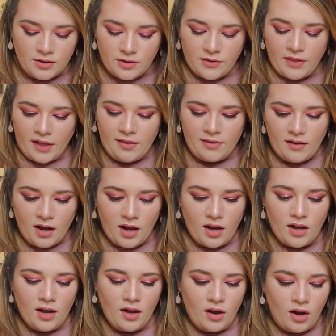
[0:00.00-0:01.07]
that's not
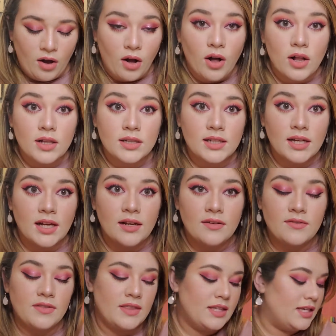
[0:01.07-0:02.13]
all
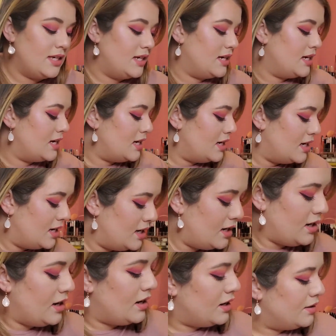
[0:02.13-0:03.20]
of the
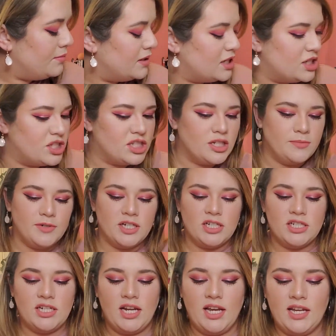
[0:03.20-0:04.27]
shimmer
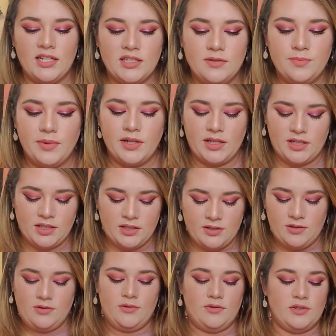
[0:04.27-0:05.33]
shades, but
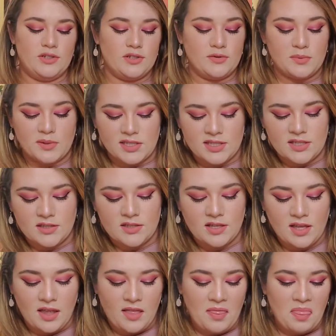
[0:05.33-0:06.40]
those are just ones
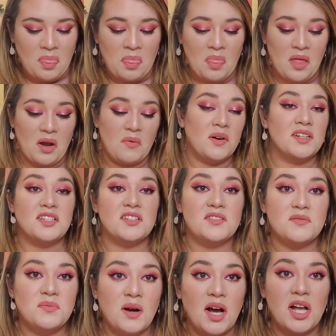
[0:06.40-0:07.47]
that I want to
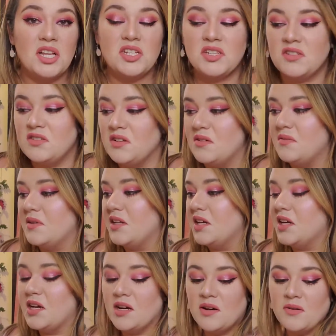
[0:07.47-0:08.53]
swatch. Don't want to
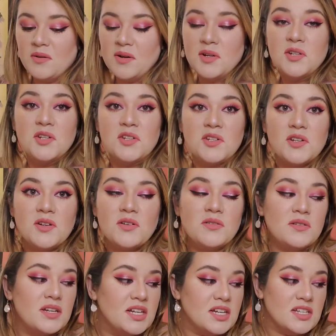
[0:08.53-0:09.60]
go
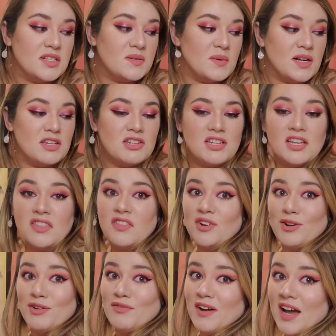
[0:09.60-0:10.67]
swatching
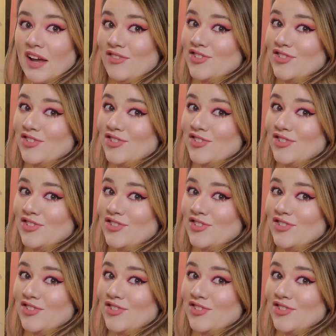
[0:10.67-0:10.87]
35